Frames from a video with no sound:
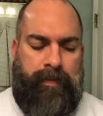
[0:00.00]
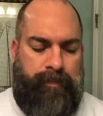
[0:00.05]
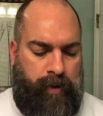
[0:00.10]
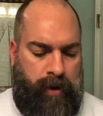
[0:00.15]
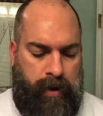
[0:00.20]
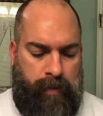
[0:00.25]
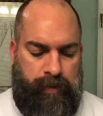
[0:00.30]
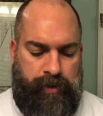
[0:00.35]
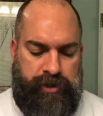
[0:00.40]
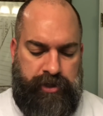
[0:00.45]
the
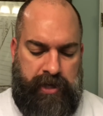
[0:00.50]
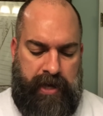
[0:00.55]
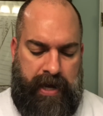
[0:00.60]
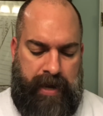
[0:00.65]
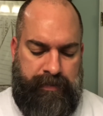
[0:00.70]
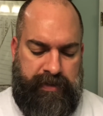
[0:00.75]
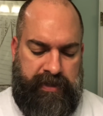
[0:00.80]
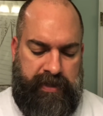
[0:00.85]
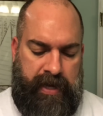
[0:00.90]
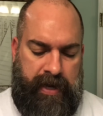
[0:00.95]

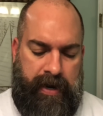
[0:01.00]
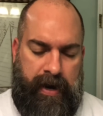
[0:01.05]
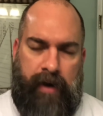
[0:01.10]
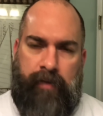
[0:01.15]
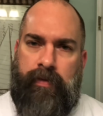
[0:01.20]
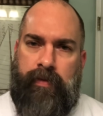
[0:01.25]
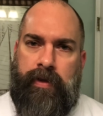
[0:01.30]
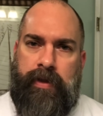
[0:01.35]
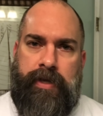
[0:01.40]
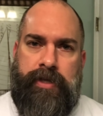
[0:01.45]
barbershop scent. I
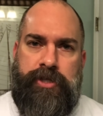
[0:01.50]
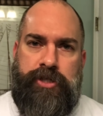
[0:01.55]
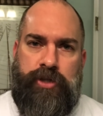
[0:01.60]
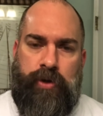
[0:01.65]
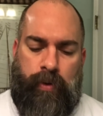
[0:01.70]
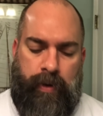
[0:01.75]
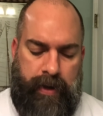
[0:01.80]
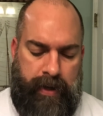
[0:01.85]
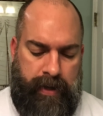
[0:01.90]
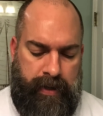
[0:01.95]
really
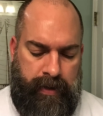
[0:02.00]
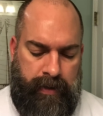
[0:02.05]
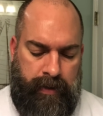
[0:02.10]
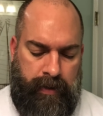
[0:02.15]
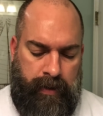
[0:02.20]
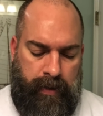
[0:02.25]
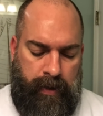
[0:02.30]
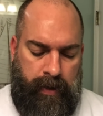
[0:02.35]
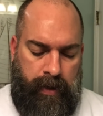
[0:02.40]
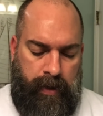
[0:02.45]
enjoy it.
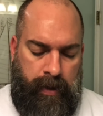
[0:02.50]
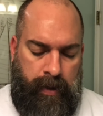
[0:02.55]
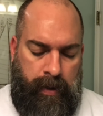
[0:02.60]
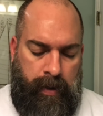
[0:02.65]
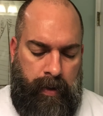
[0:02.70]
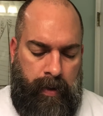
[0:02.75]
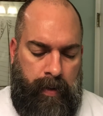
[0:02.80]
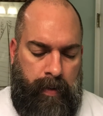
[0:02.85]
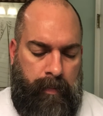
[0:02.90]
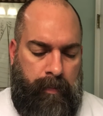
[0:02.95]

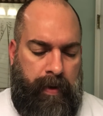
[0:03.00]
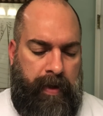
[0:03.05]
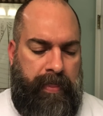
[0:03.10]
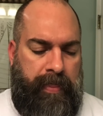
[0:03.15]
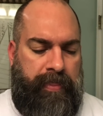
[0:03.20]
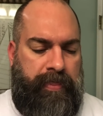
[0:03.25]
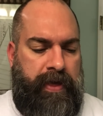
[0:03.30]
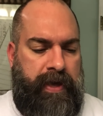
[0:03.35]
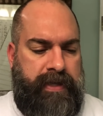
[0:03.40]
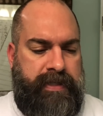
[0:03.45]

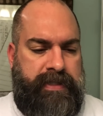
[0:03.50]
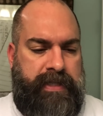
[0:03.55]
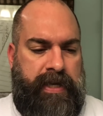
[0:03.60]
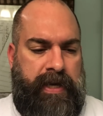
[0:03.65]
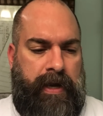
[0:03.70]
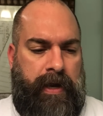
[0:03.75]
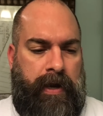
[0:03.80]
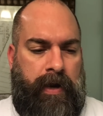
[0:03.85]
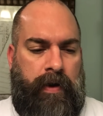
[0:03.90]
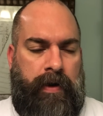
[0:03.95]
But this
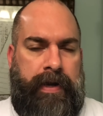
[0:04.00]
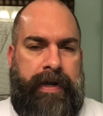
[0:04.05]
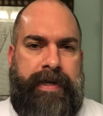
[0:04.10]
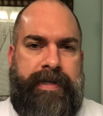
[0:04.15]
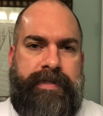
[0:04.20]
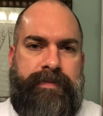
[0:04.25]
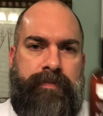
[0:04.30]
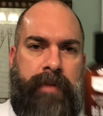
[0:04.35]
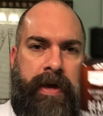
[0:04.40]
here is